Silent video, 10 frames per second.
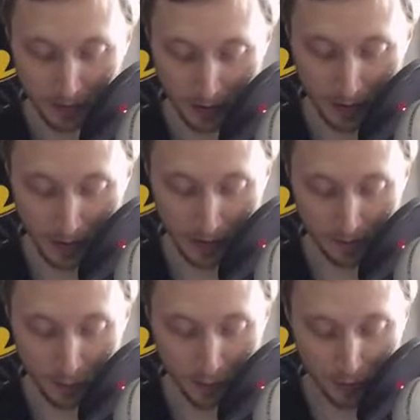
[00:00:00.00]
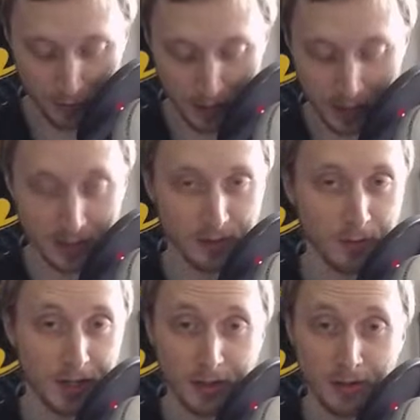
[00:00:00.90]
And 4 through 6 is
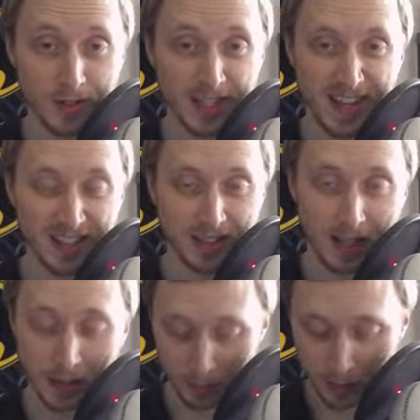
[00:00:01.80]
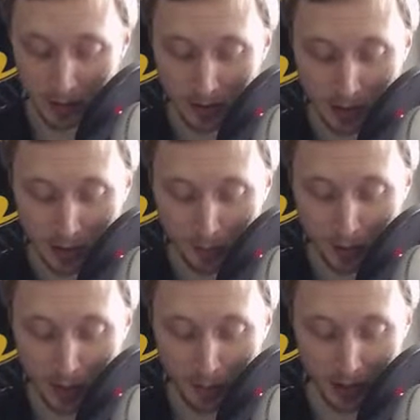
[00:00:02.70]
where you're using that second
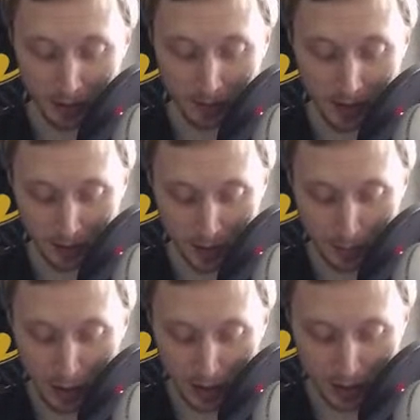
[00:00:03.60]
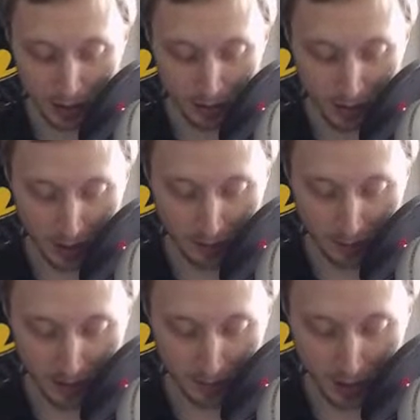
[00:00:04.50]
property, right? The smallest is across from
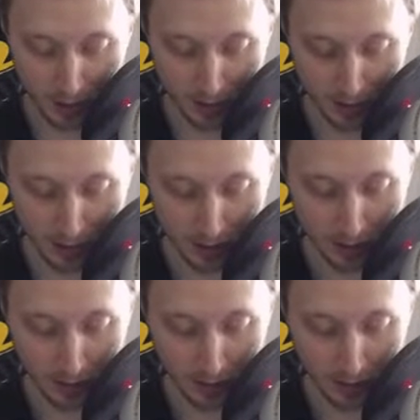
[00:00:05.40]
the smallest.